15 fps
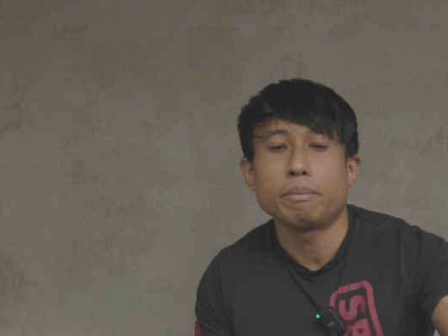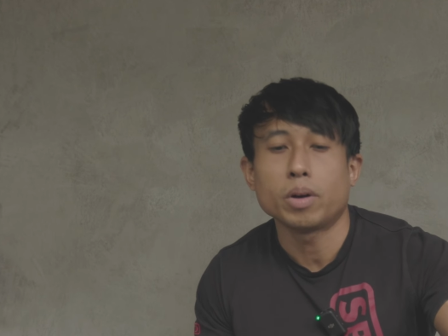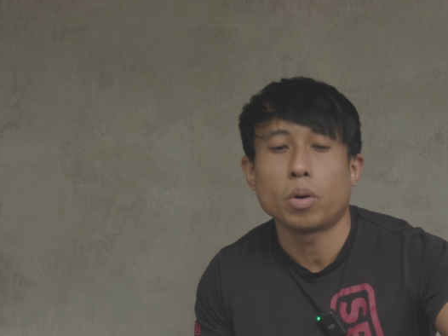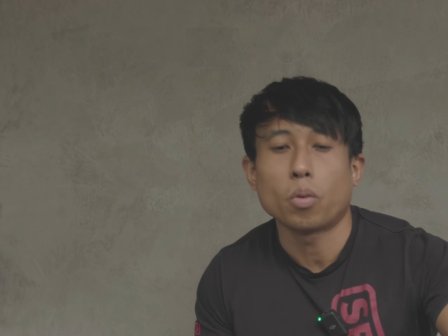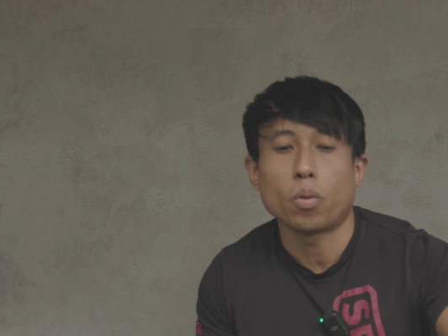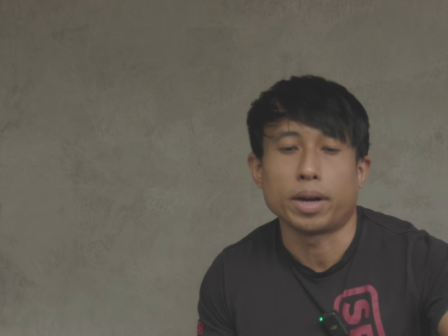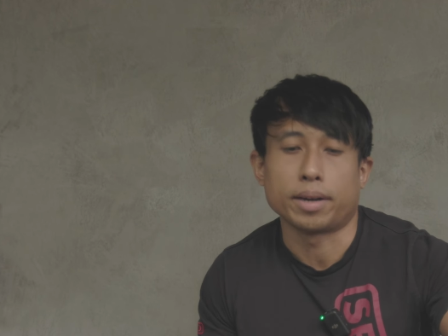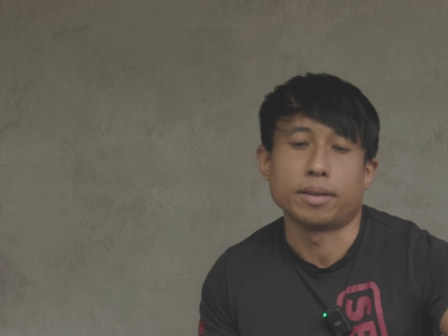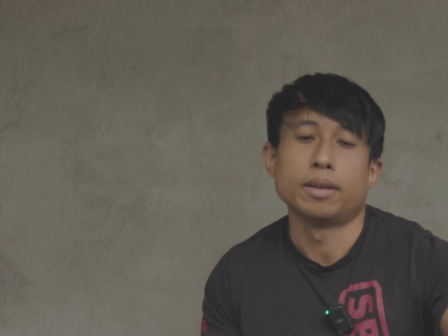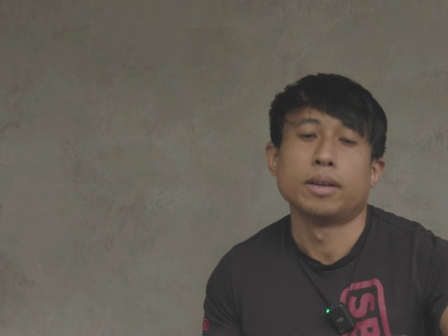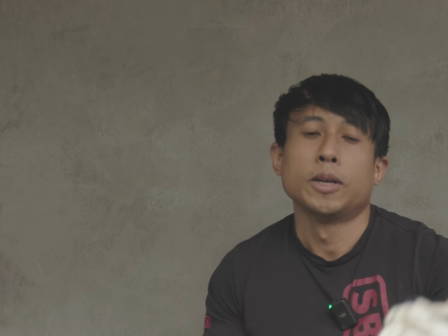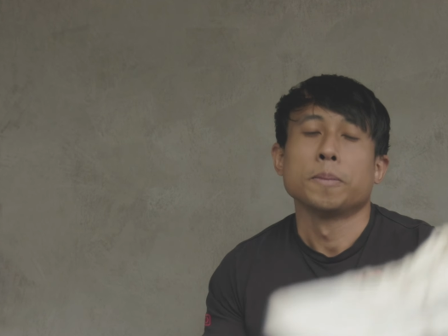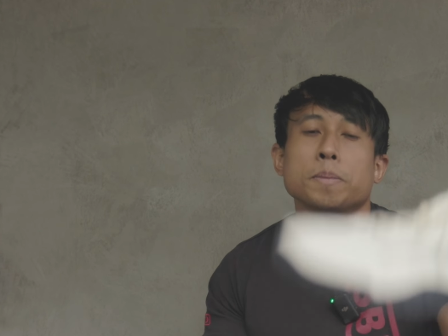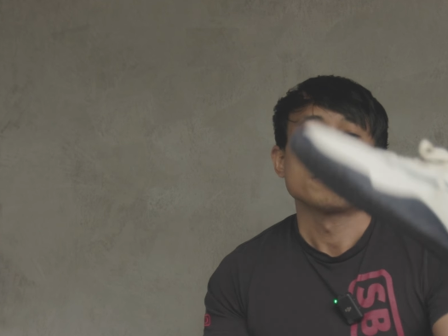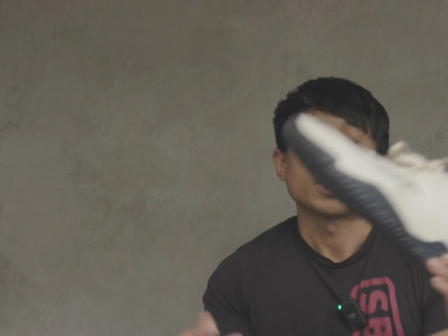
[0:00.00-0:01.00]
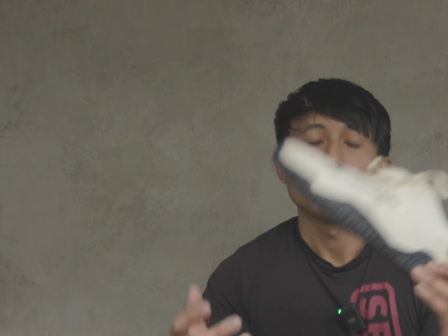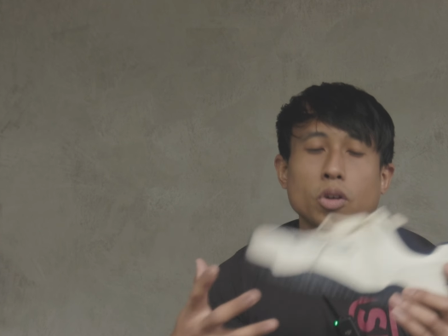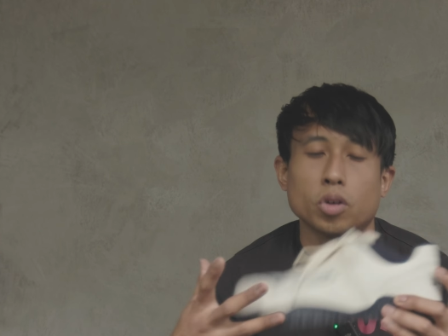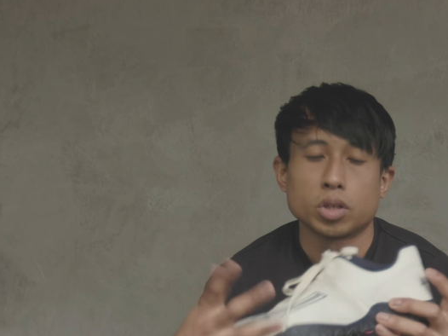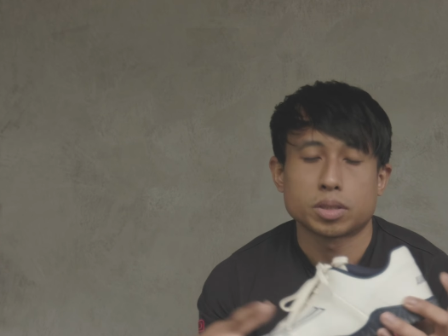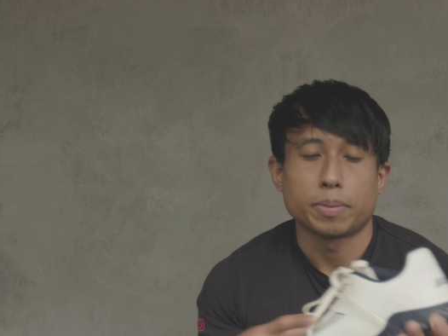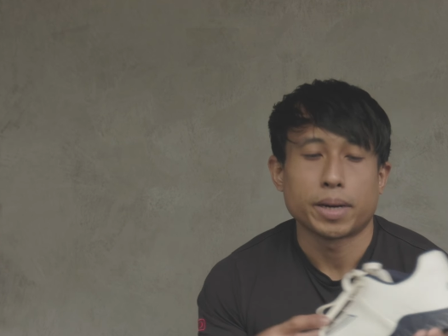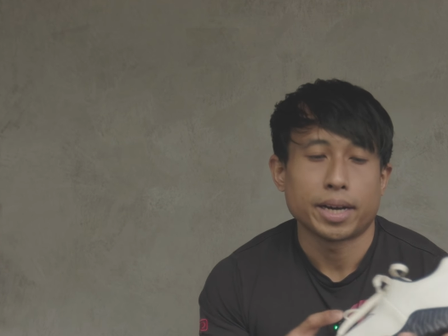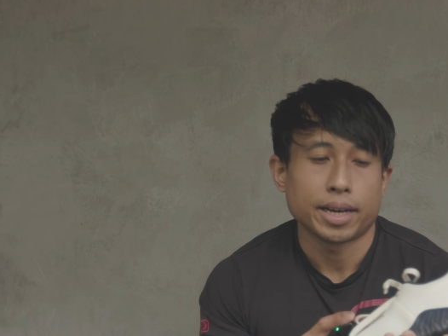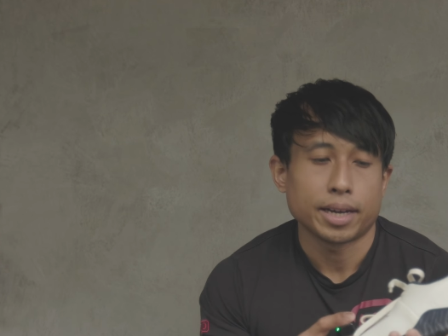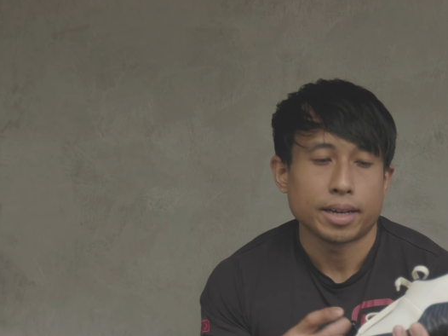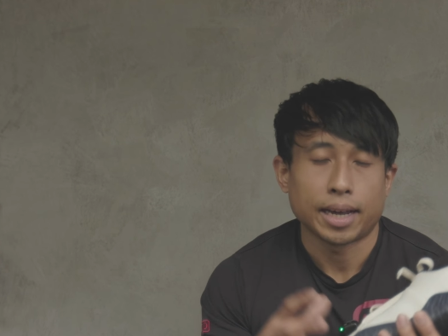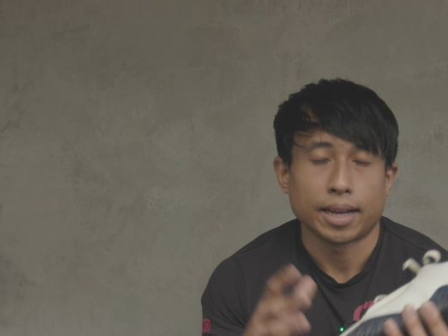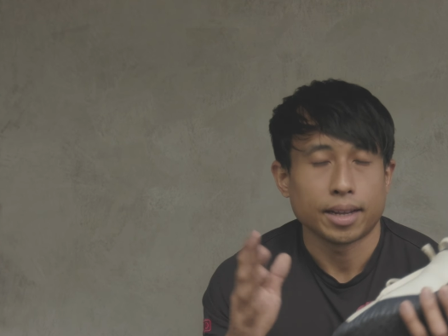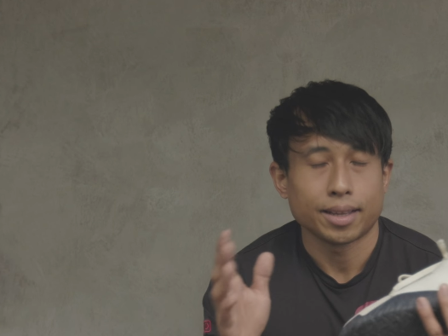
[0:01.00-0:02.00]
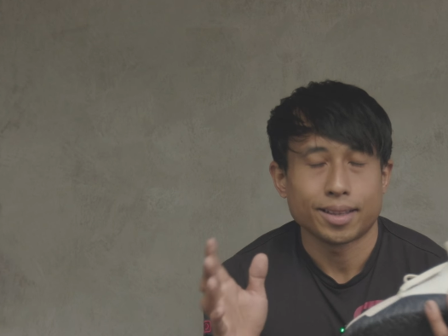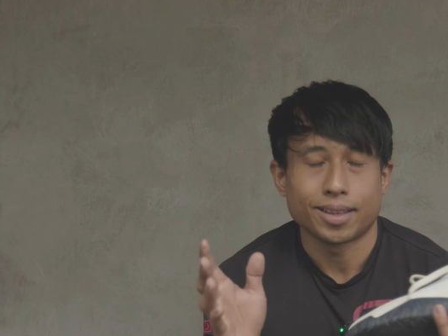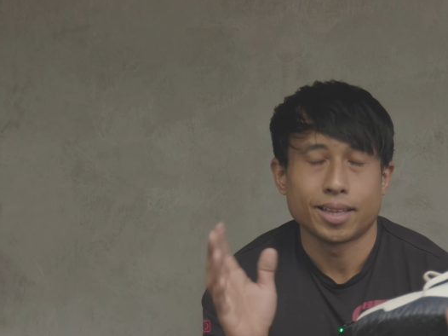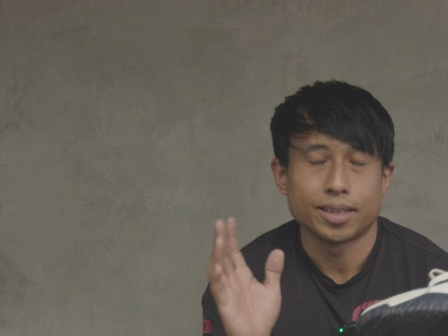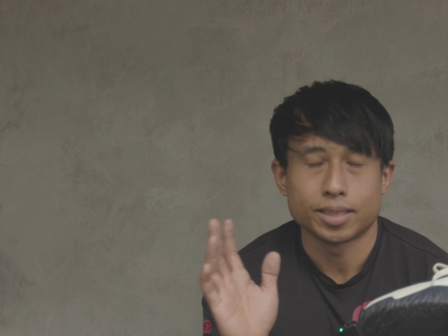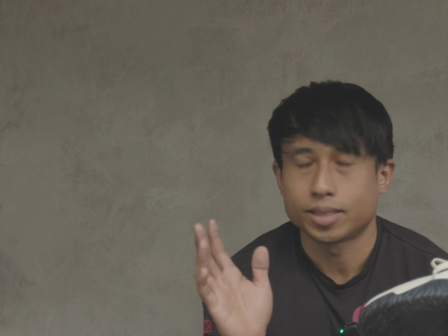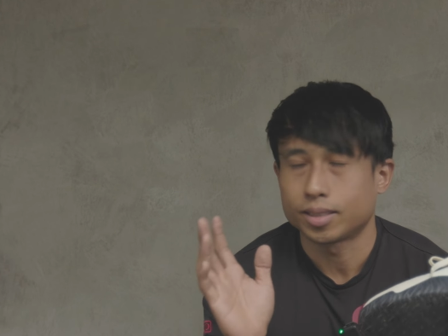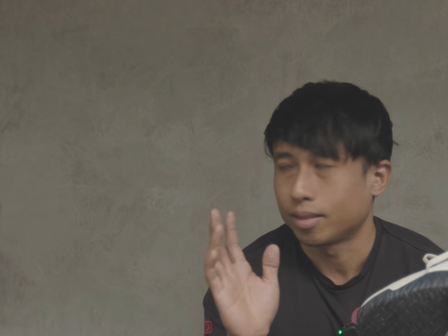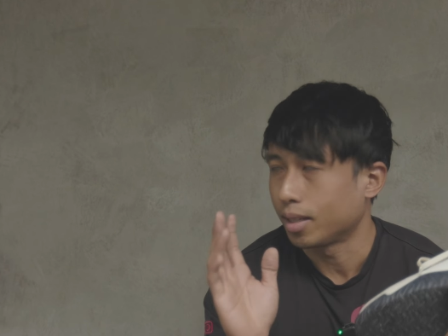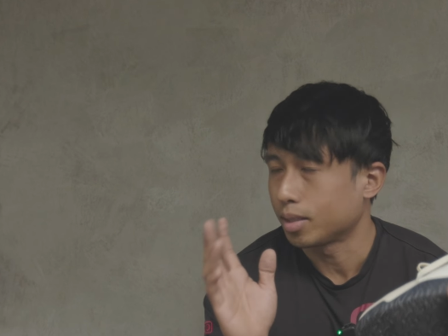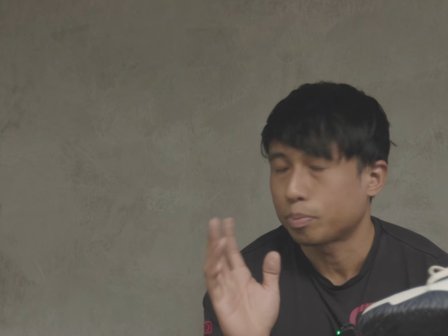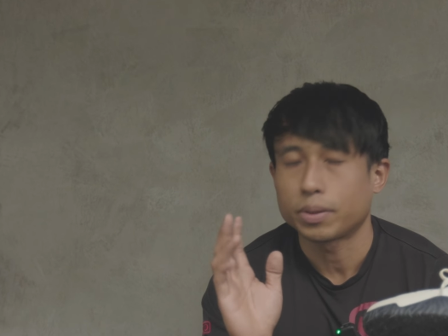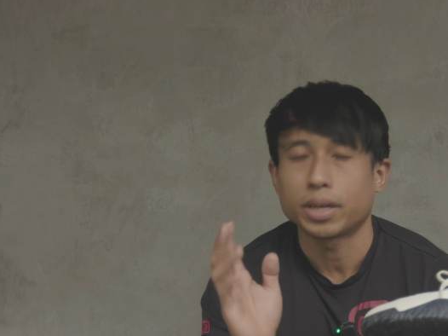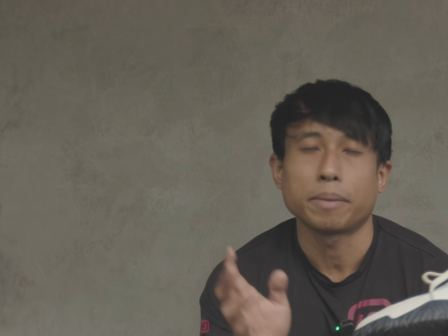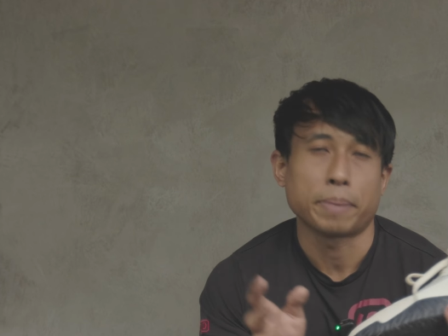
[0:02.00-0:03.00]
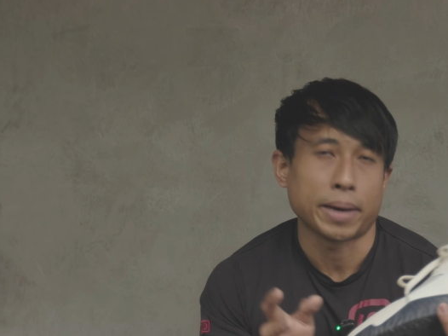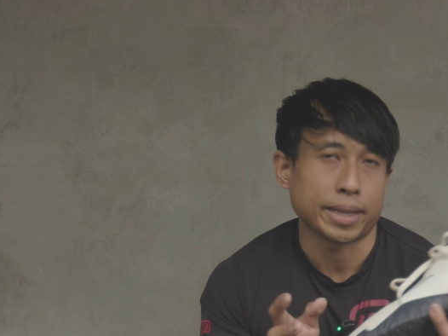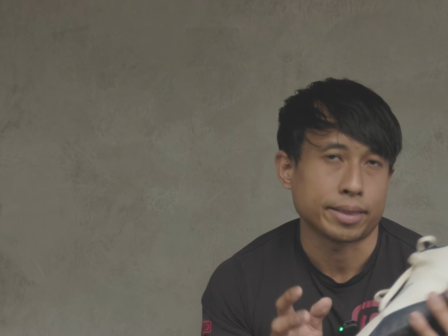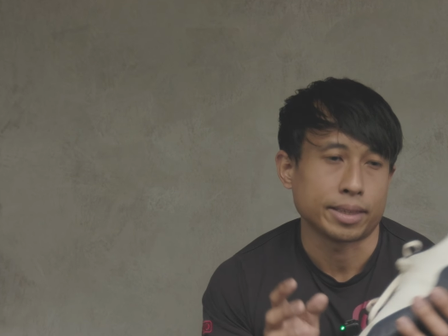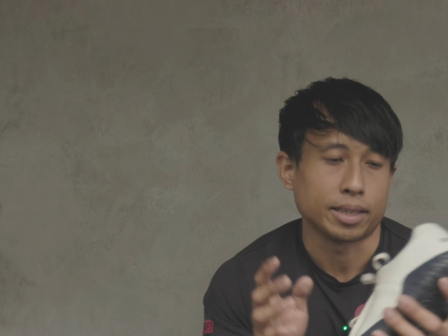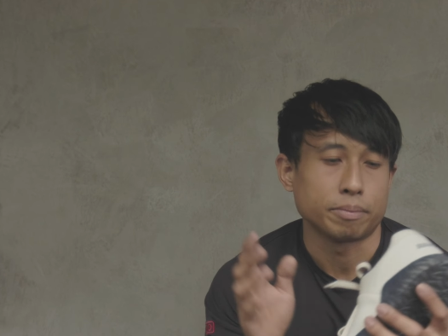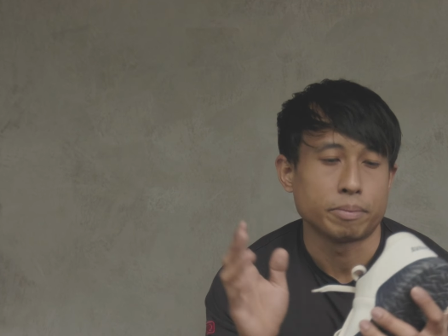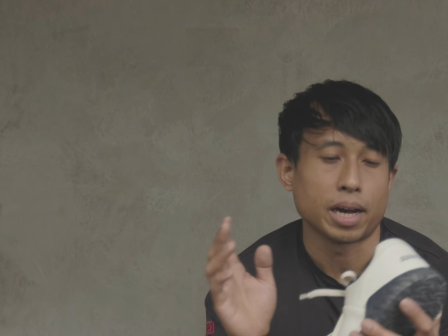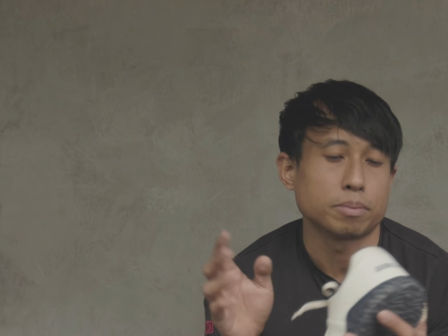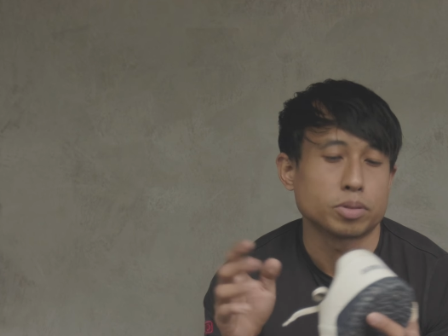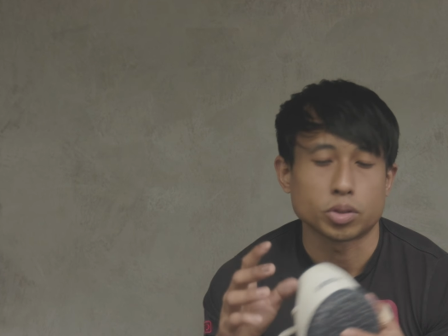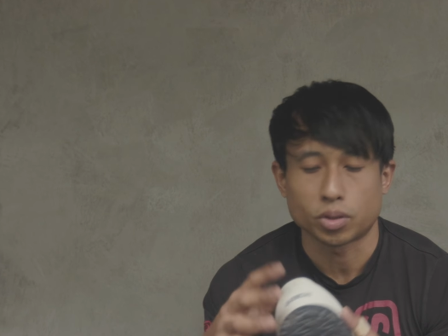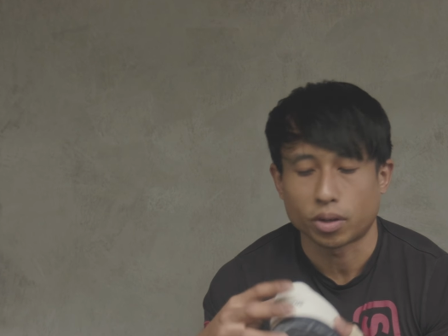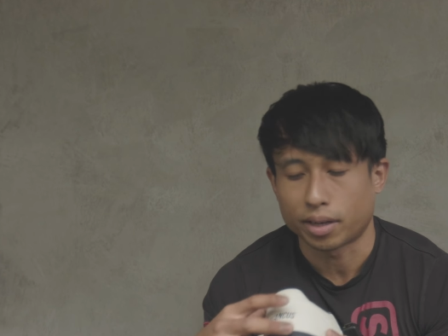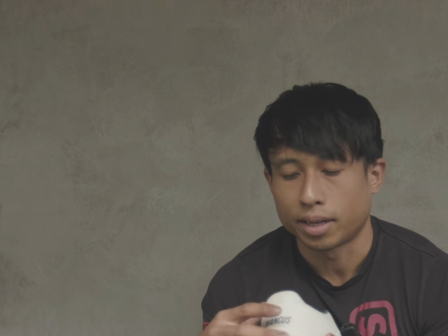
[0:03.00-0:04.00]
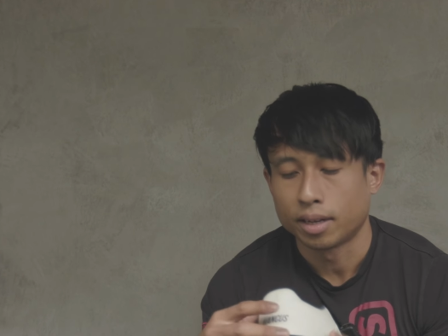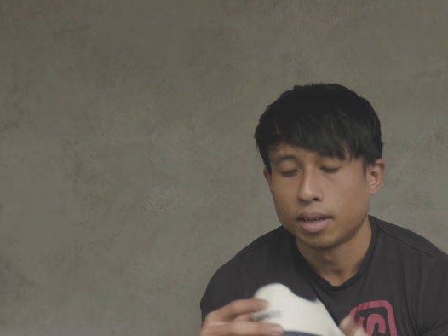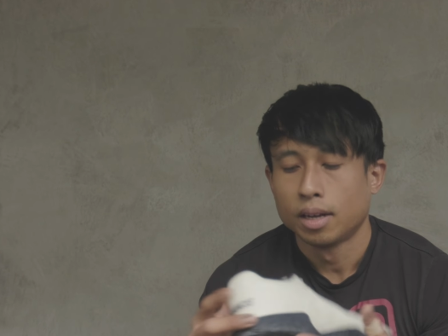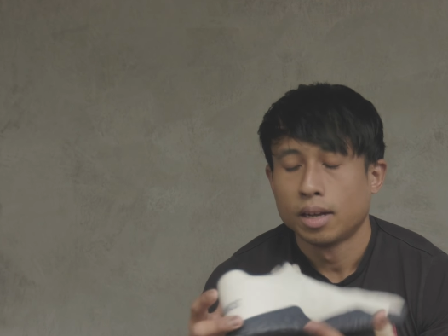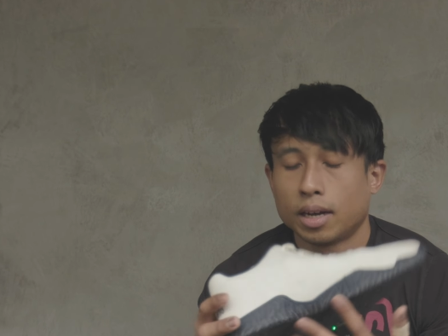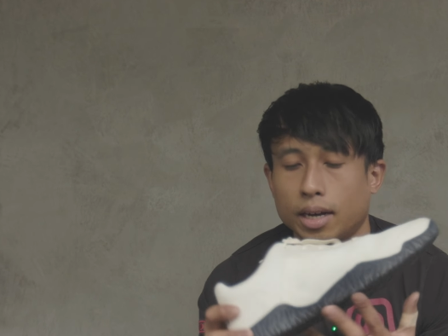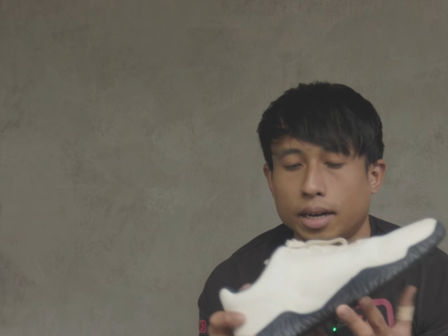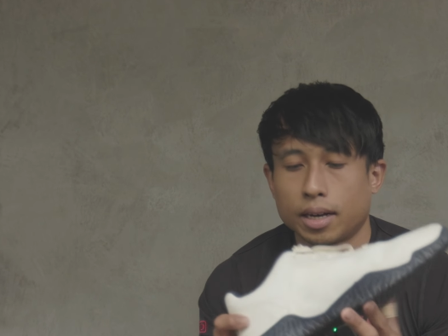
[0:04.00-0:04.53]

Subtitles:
Number one goes by, and it's pretty petty, but I'm so sorry.